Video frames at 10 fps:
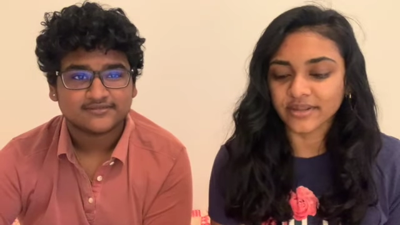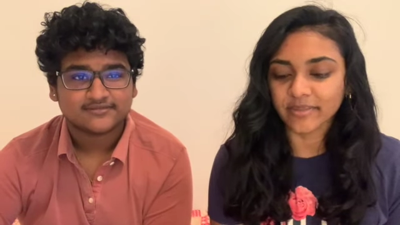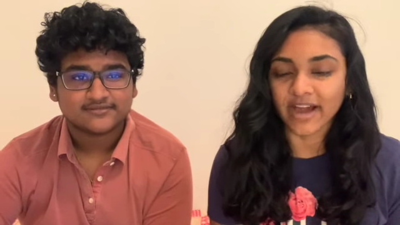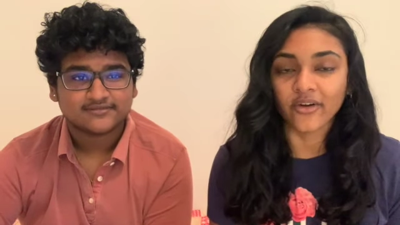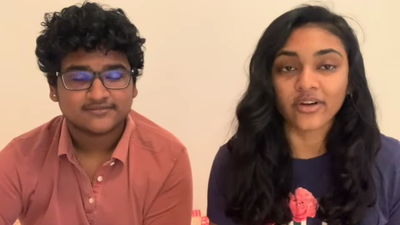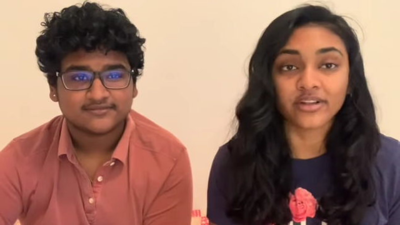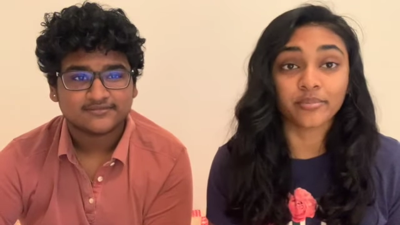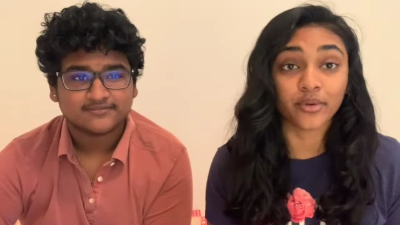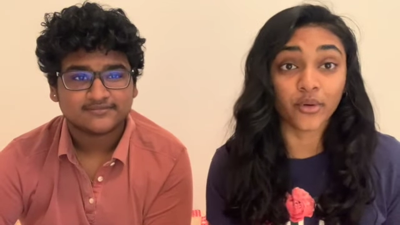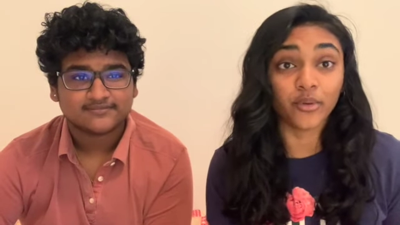Speaker 1: Power
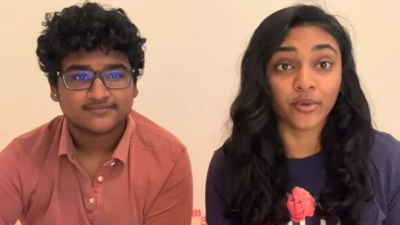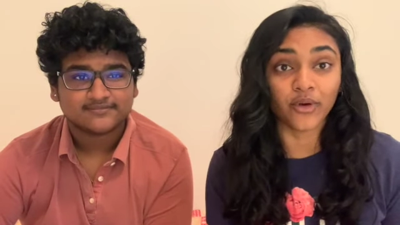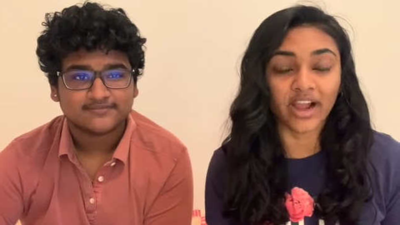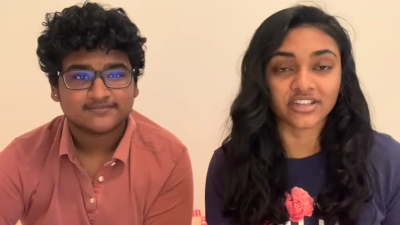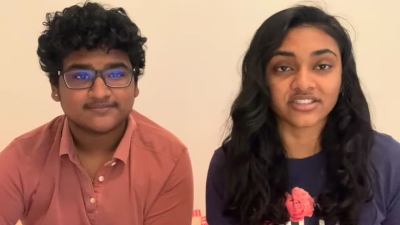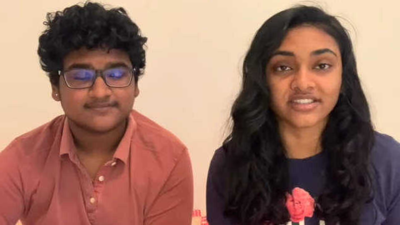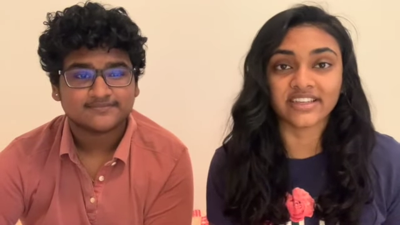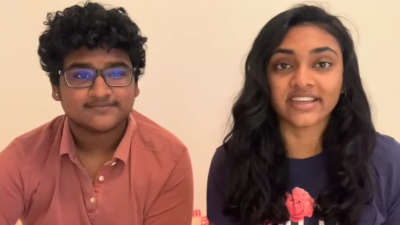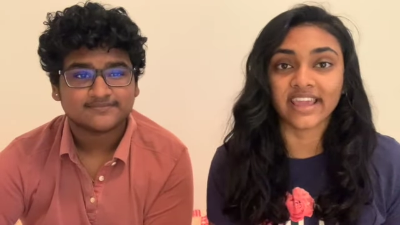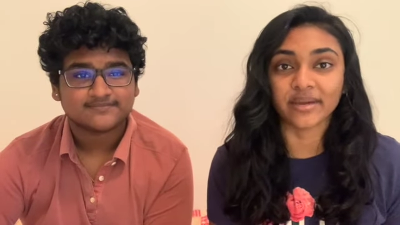promo
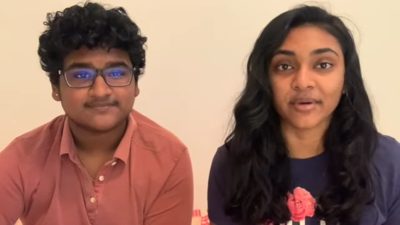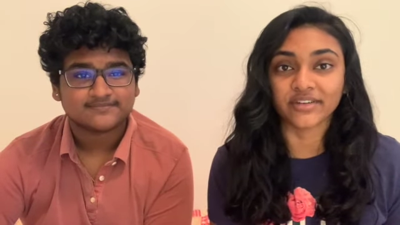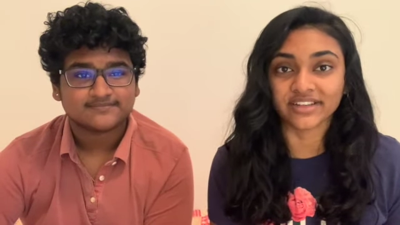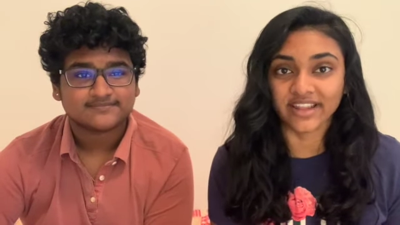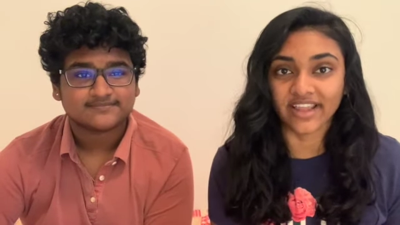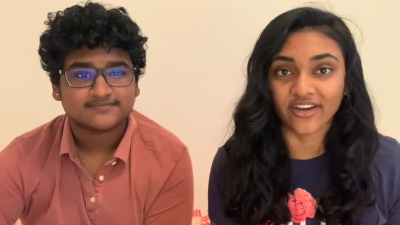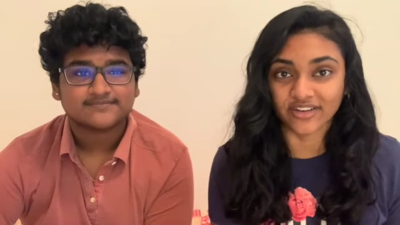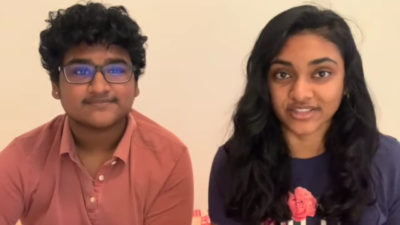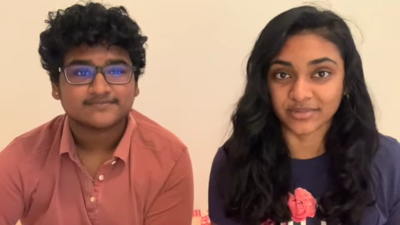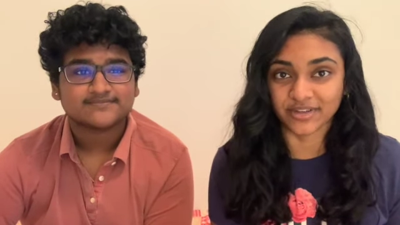actually came out today
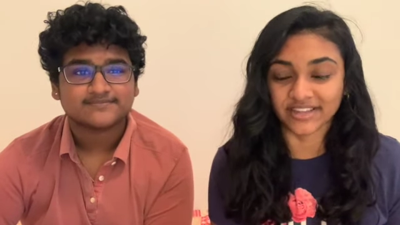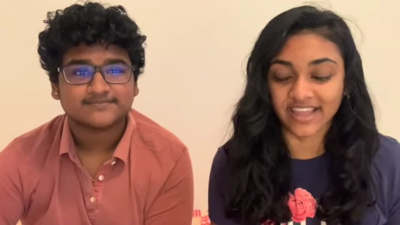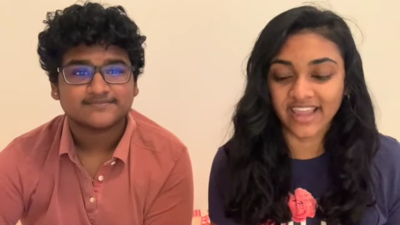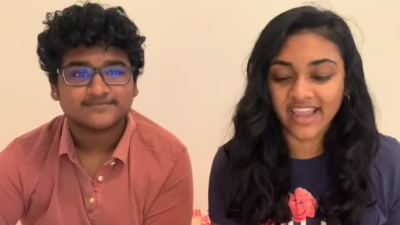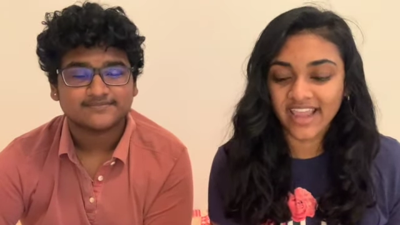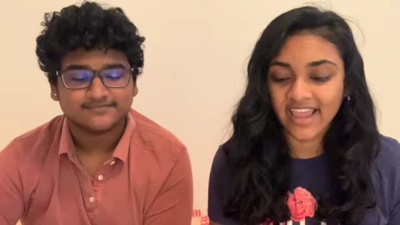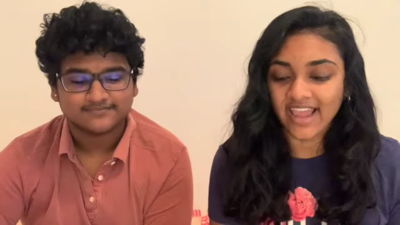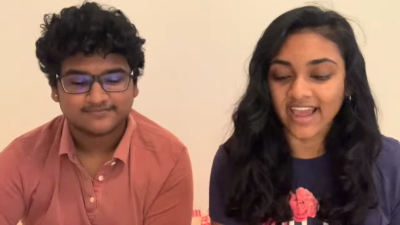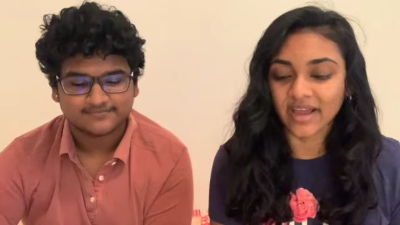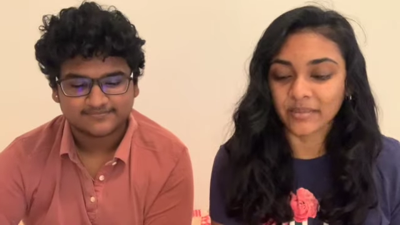on his birthday
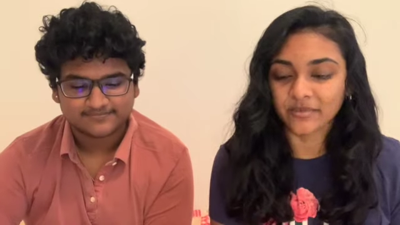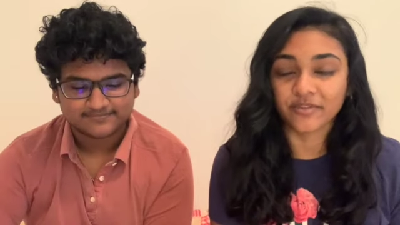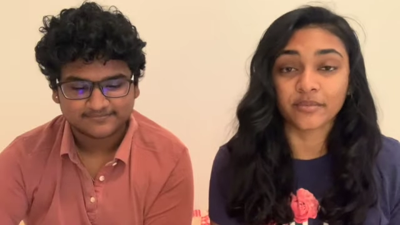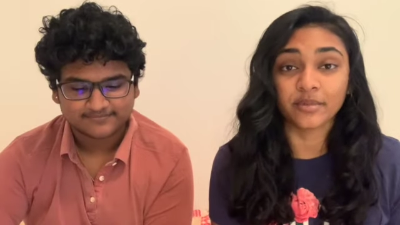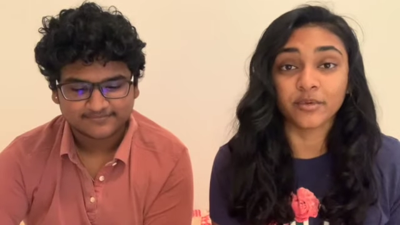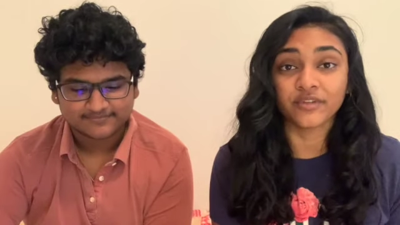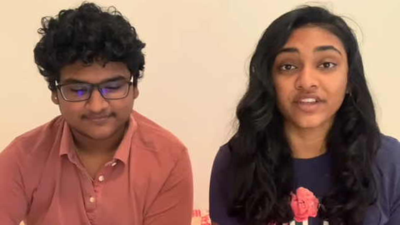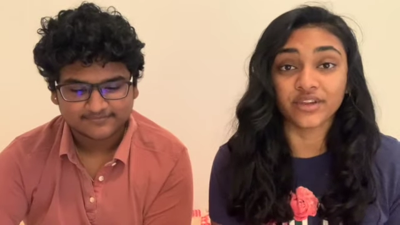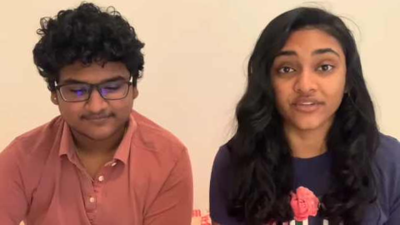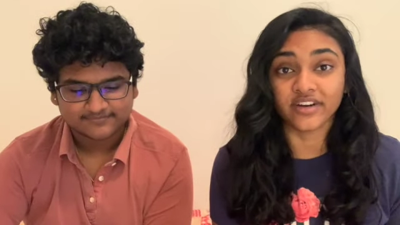um, from the
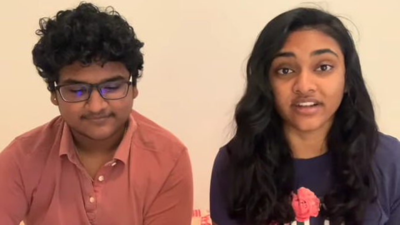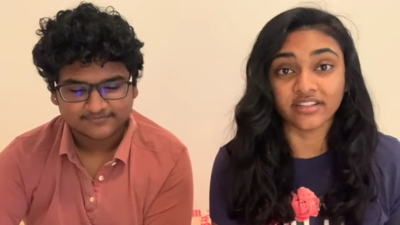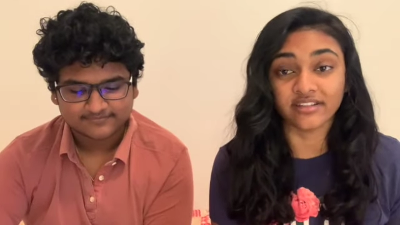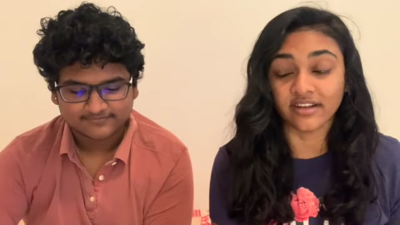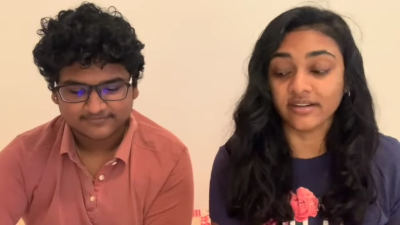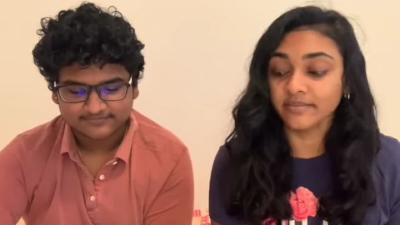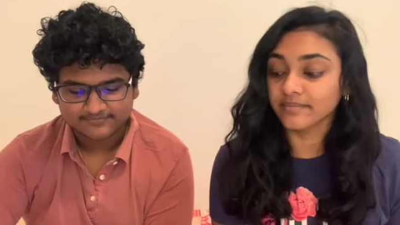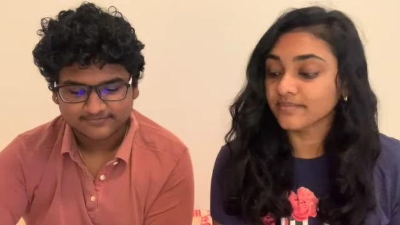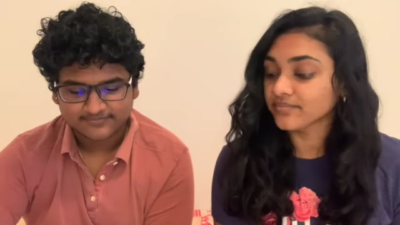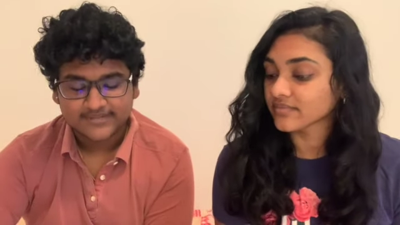movie Yuvarathnaa.
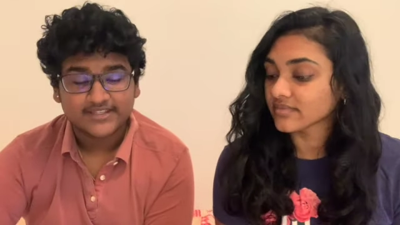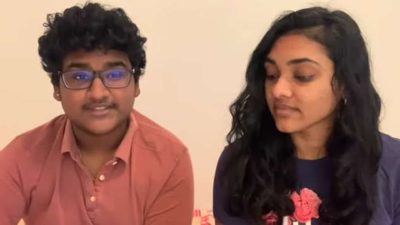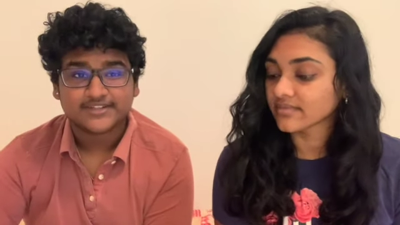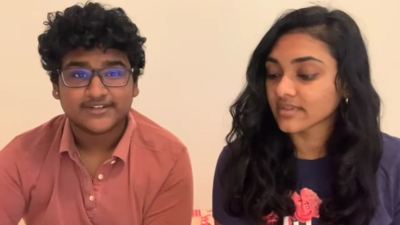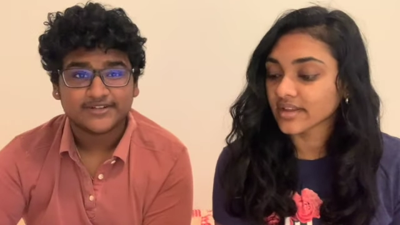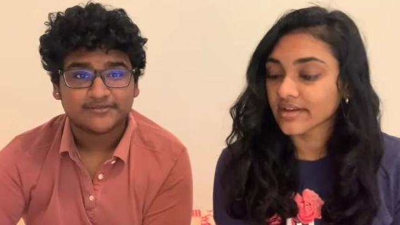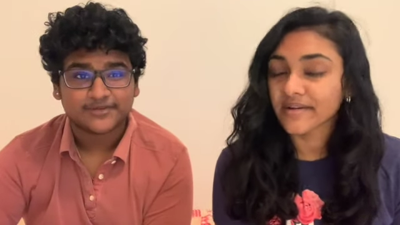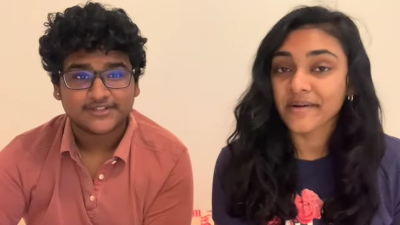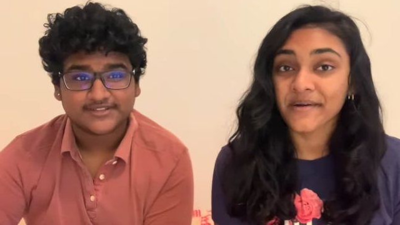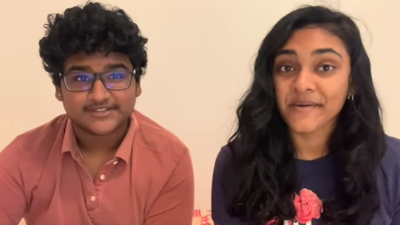
Speaker 2: He's turning
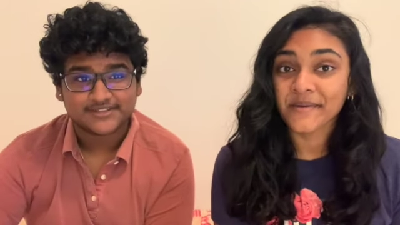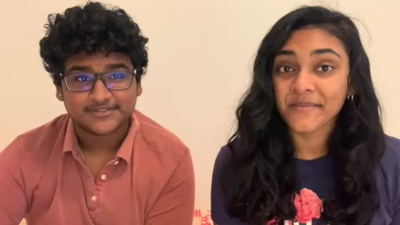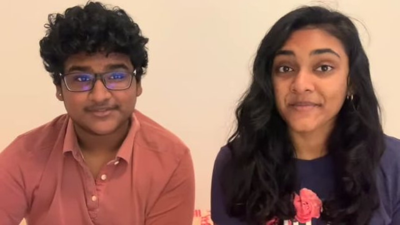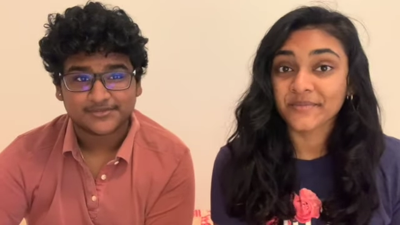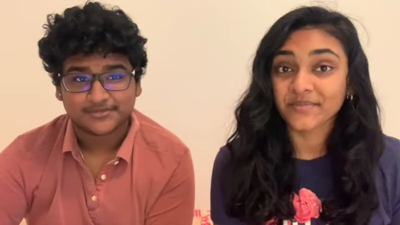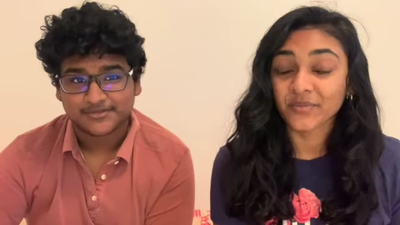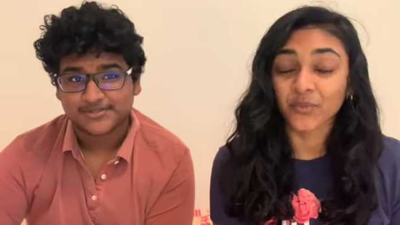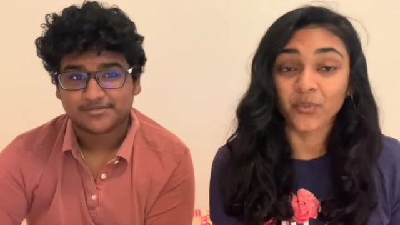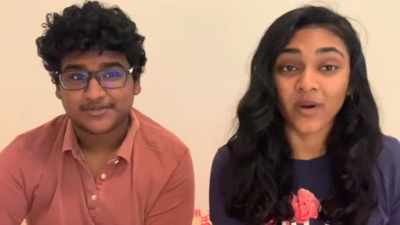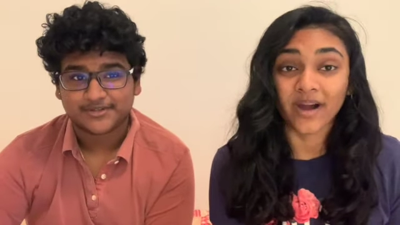46 years old,
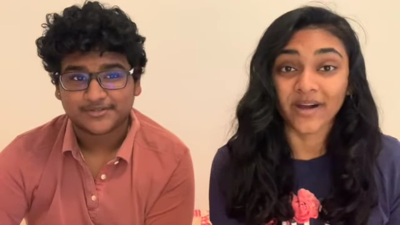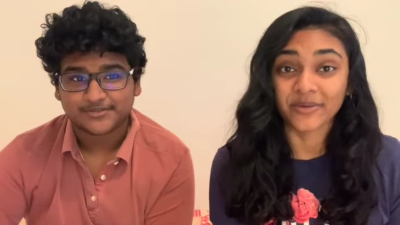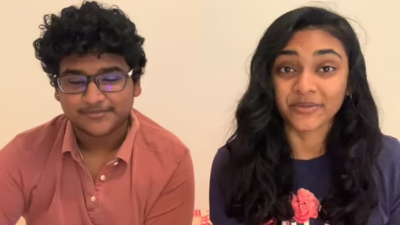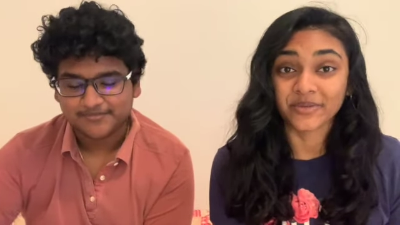which is wow. pretty cool.